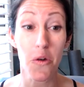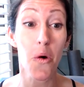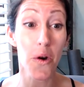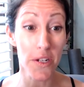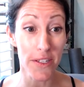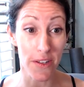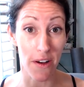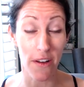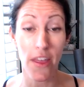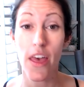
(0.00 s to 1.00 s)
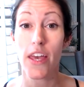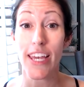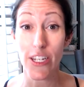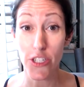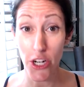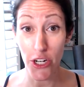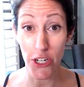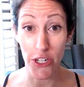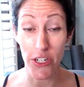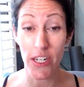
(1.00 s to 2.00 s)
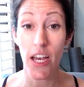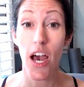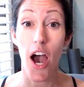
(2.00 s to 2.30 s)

Cortisol can turn